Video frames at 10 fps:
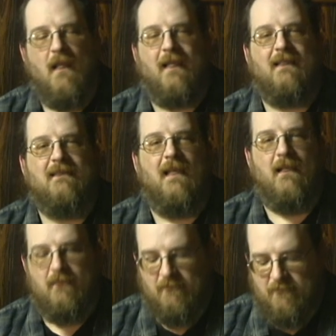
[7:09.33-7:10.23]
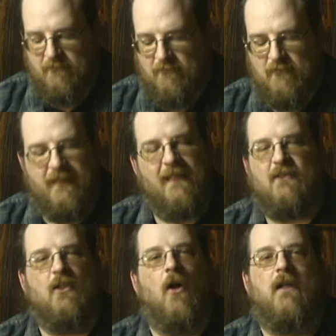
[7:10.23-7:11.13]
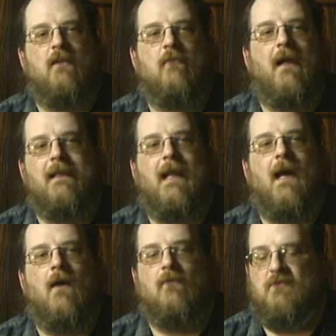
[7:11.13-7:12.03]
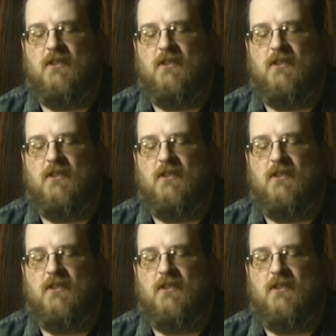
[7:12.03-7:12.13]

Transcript: Like I said, get started right now.